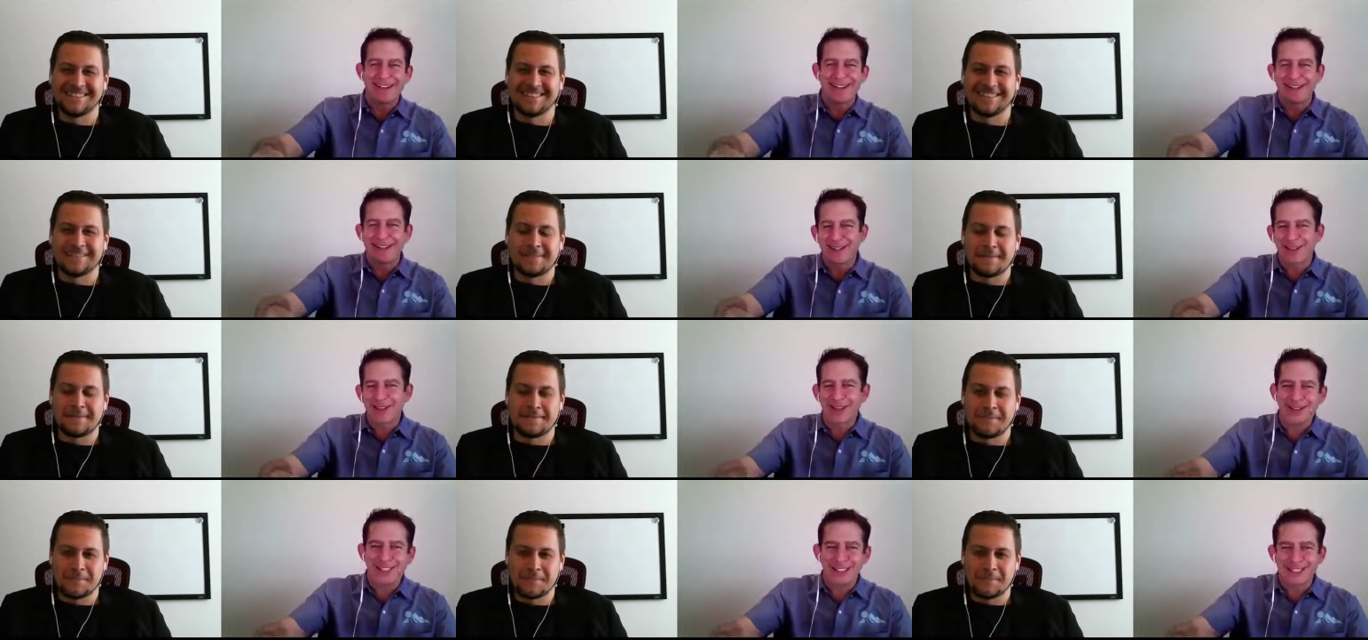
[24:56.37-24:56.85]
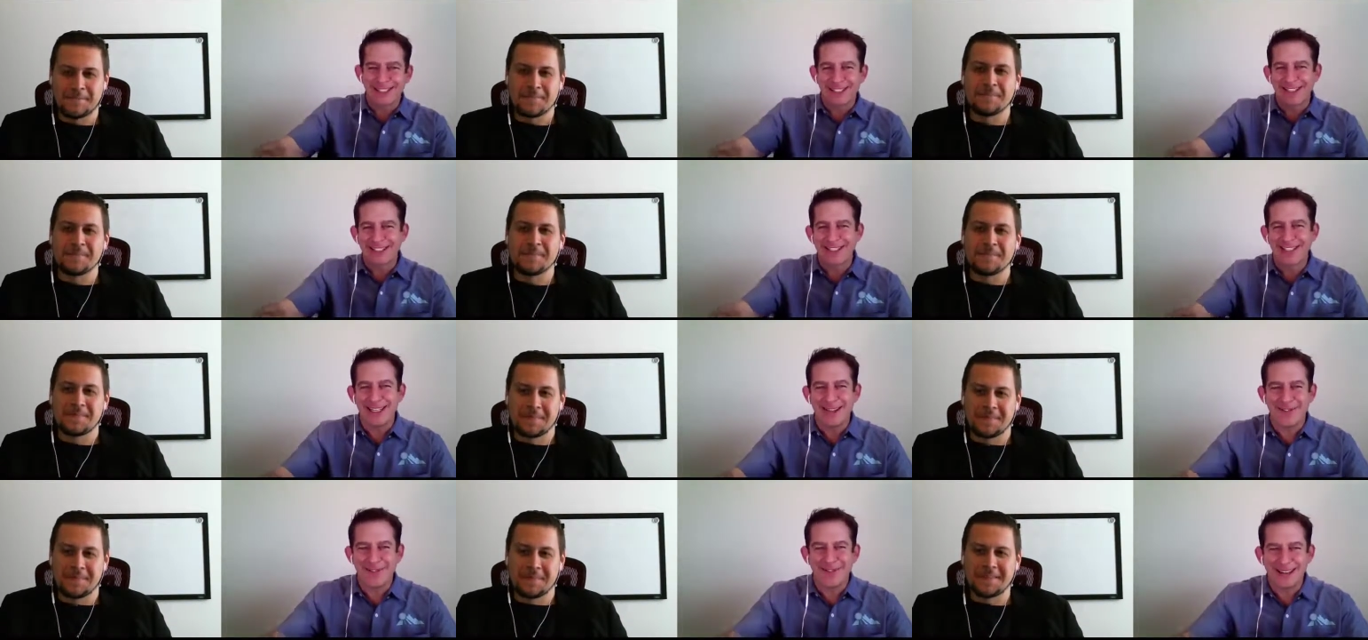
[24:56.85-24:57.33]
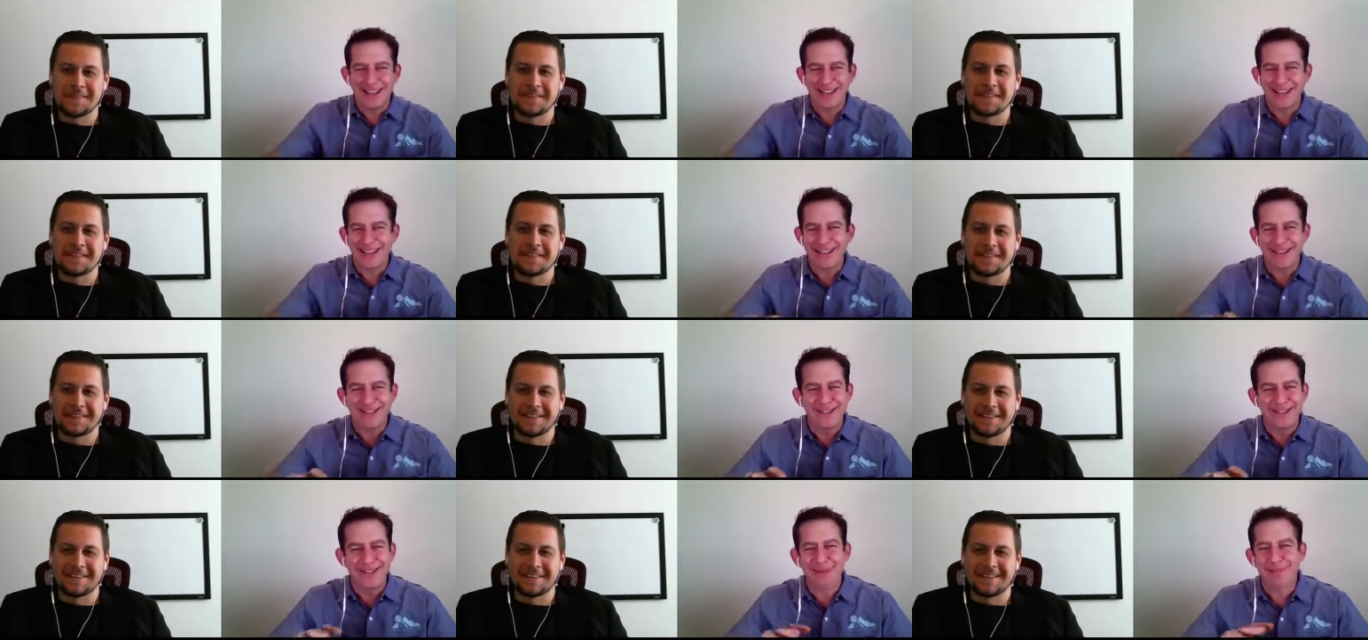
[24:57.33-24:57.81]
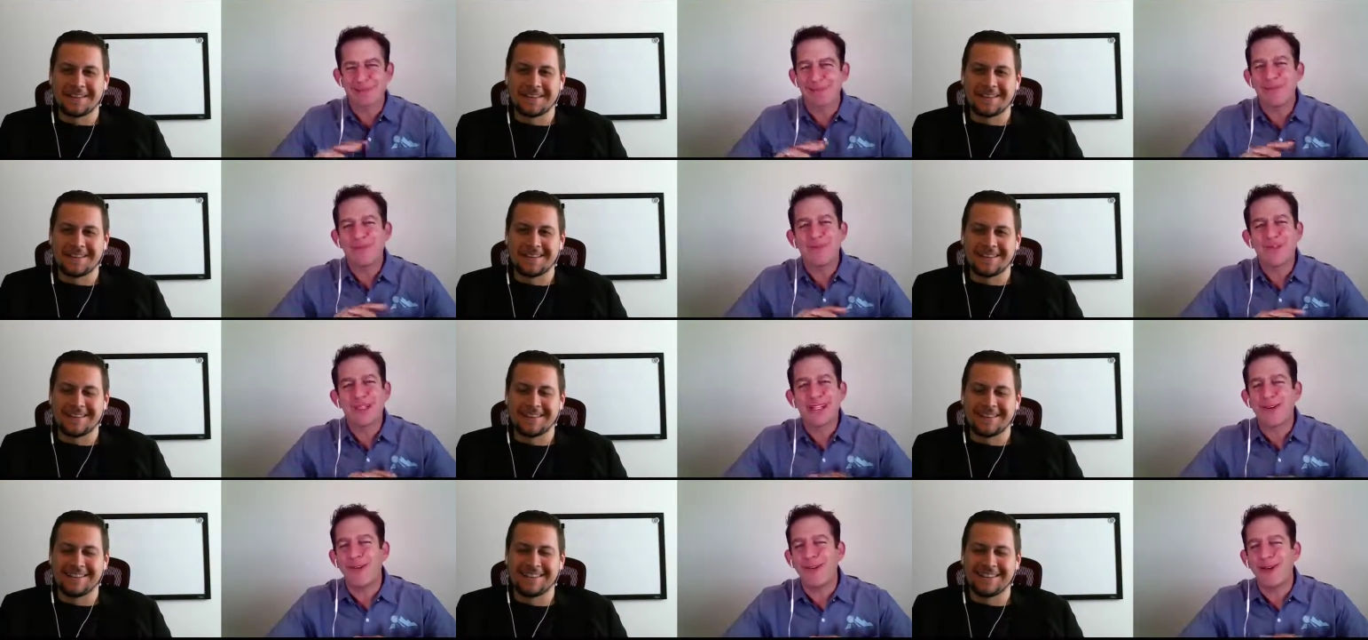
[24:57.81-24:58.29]
Speaker 1: do 360 video, and the
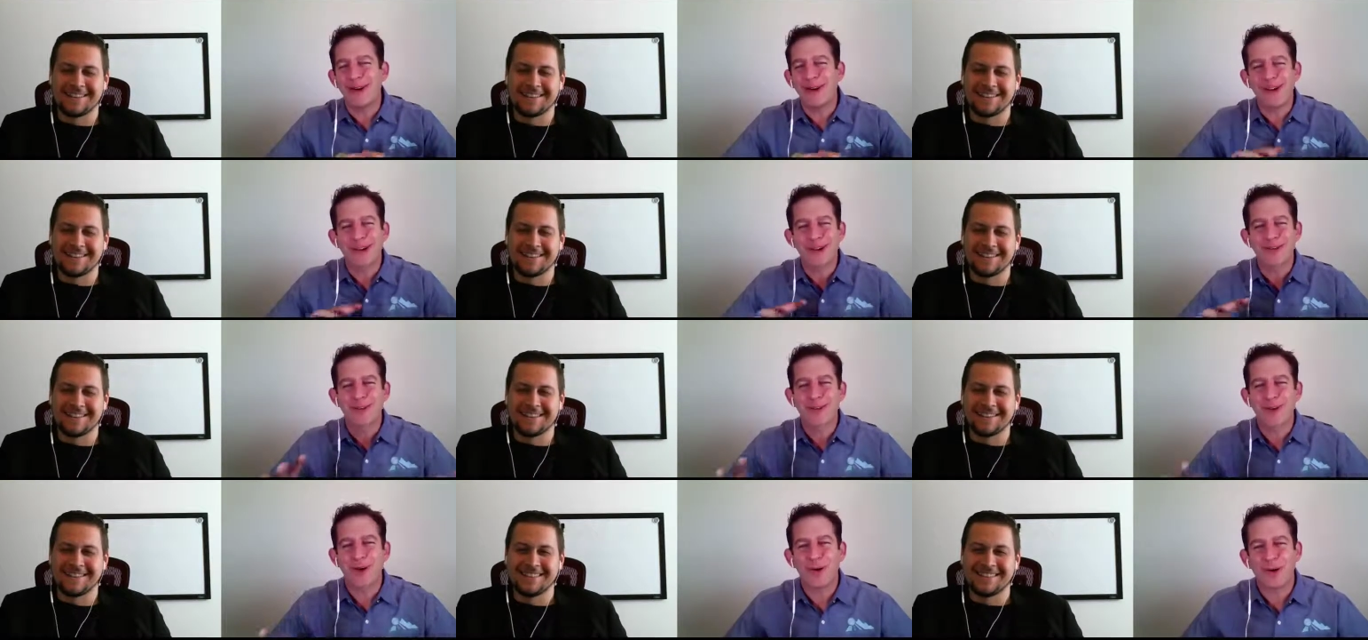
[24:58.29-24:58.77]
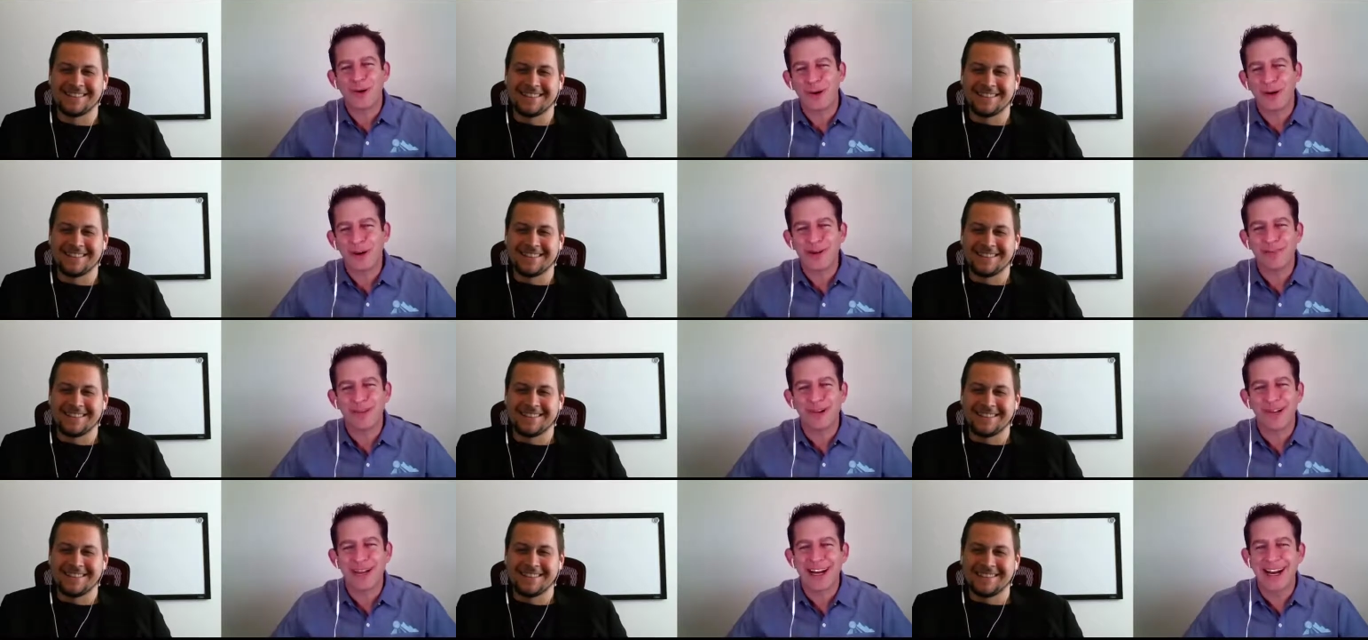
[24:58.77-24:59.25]
quality was horrible.